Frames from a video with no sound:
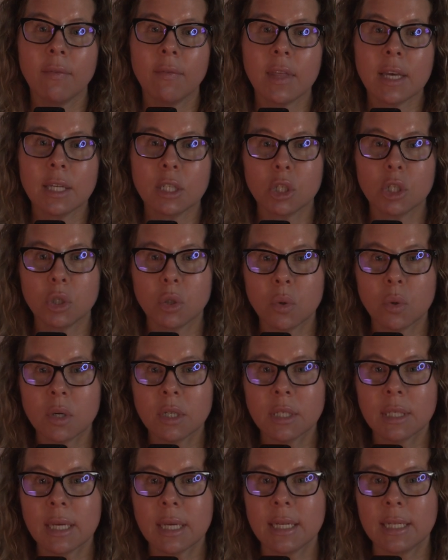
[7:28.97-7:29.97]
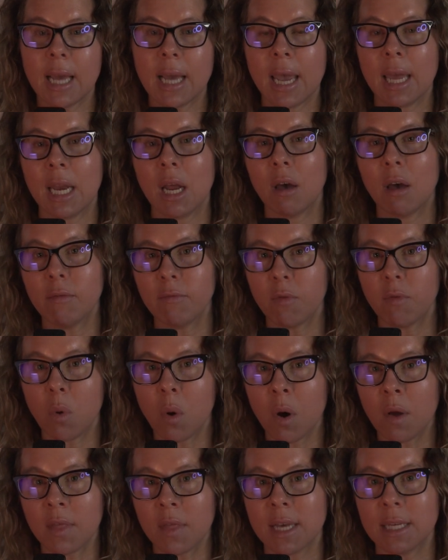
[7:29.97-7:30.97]
that stores the data
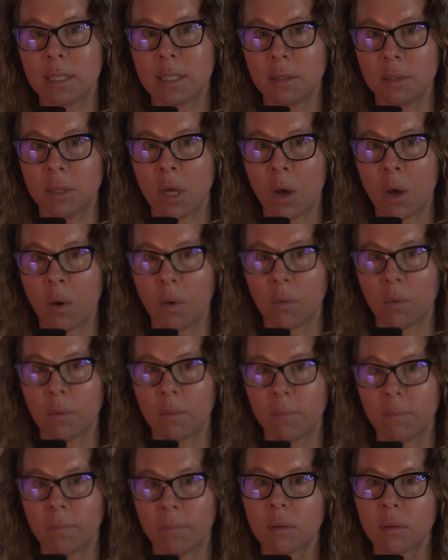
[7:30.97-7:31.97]
for this zone.